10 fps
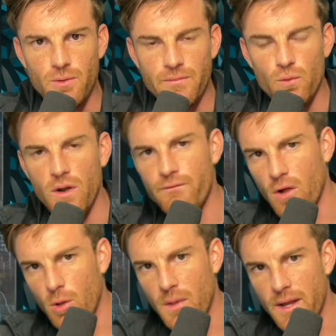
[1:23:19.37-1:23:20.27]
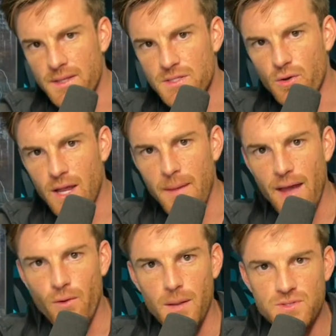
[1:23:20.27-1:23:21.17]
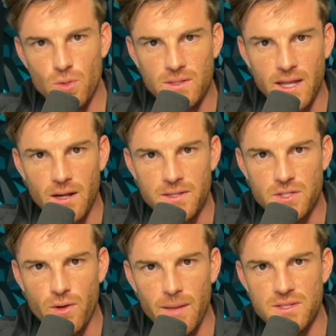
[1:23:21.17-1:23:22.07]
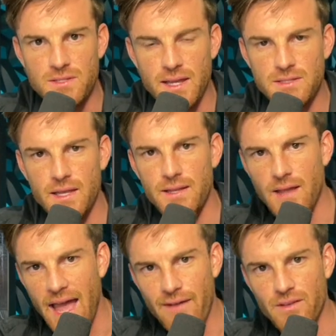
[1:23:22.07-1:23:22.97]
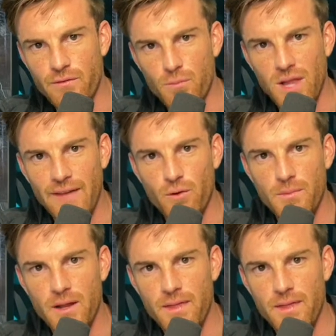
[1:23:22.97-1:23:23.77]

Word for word: If you want to follow me on Instagram at Rob Soltan on Instagram, it's nice that I have a different platform there.